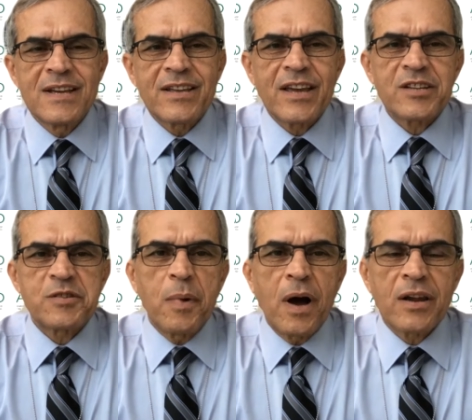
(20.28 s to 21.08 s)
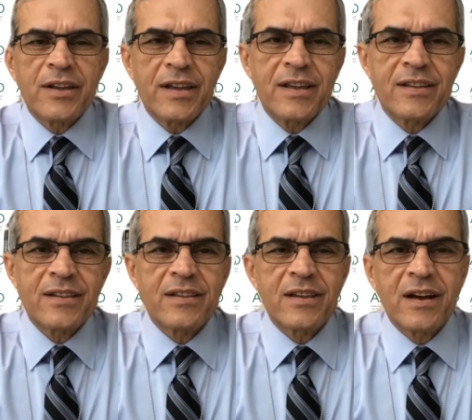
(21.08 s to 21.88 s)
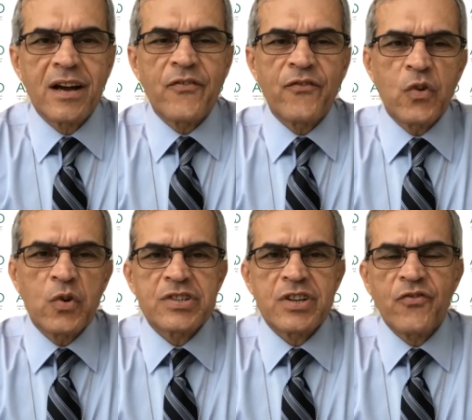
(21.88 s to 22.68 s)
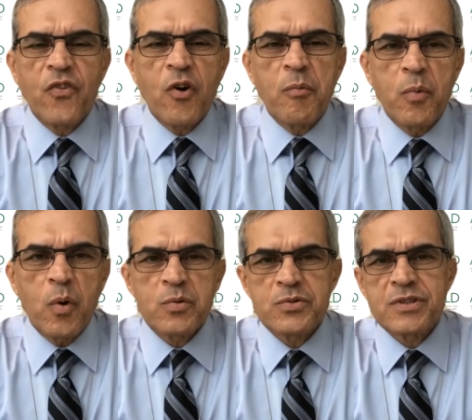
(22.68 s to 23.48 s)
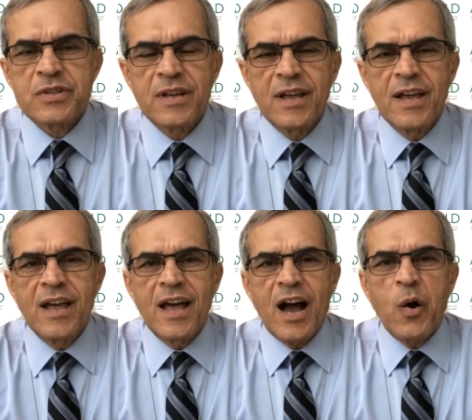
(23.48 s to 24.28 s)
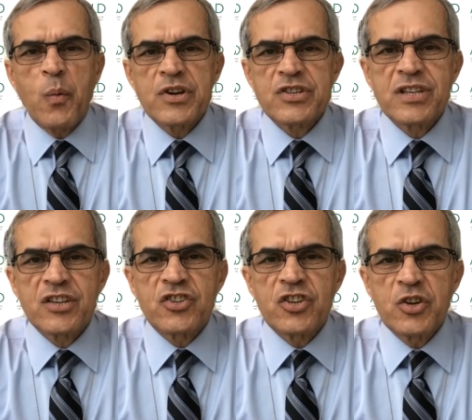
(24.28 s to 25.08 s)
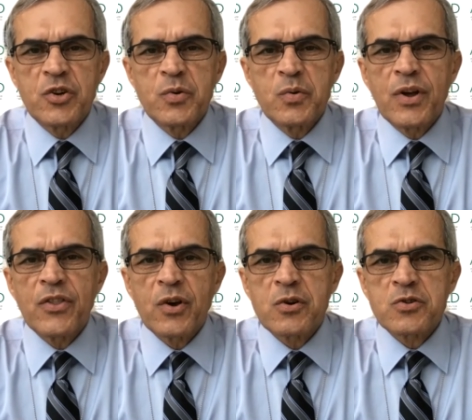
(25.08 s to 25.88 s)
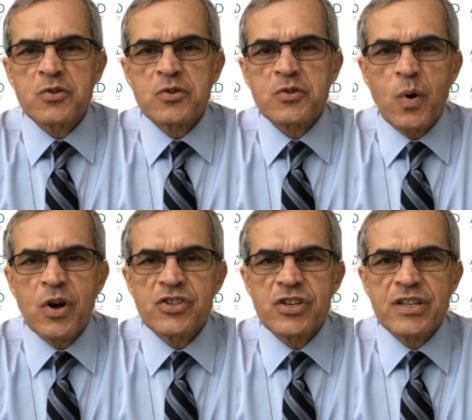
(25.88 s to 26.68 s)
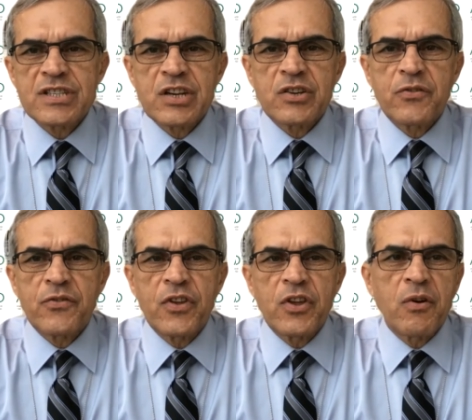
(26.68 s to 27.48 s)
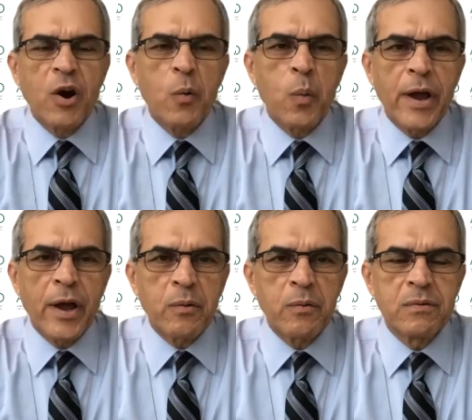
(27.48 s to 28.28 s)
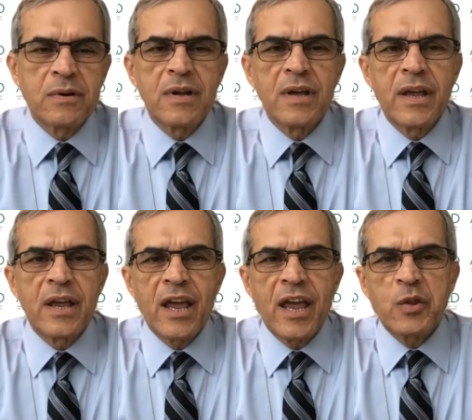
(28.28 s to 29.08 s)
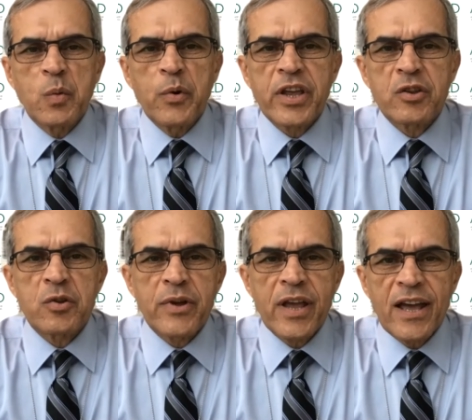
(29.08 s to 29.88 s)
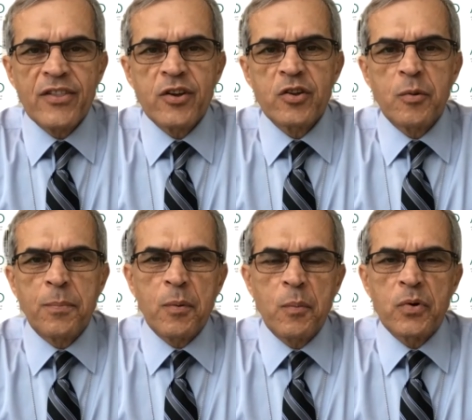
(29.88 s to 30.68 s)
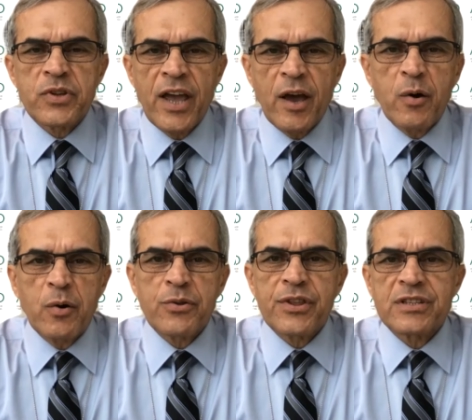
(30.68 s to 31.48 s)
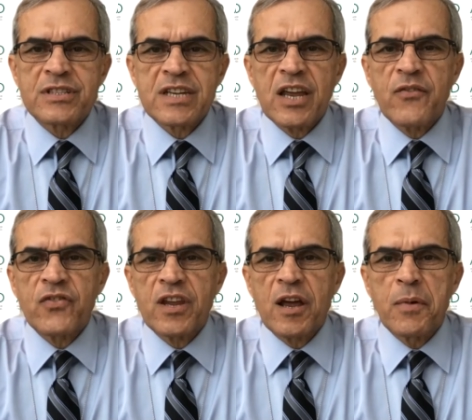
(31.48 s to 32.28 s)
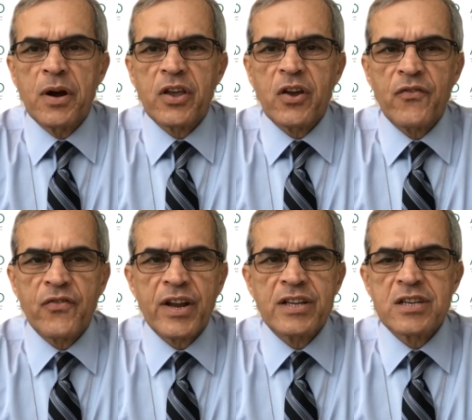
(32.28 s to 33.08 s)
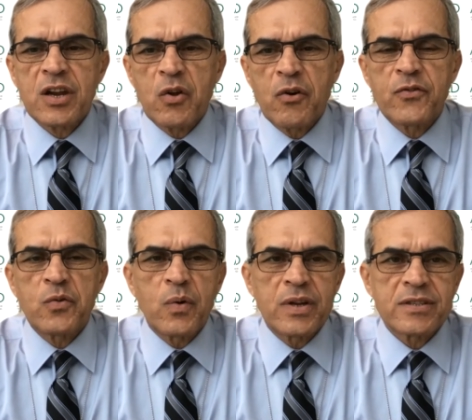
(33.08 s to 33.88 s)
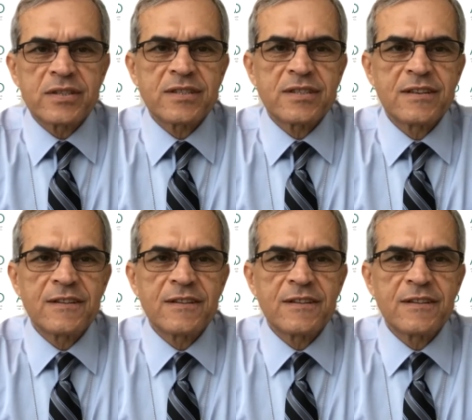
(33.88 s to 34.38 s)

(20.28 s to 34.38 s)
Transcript: Yes, Molly, uh, first and foremost, I wish that you and those watching this interview are well and working together to promote health and safety among your friends and loved ones.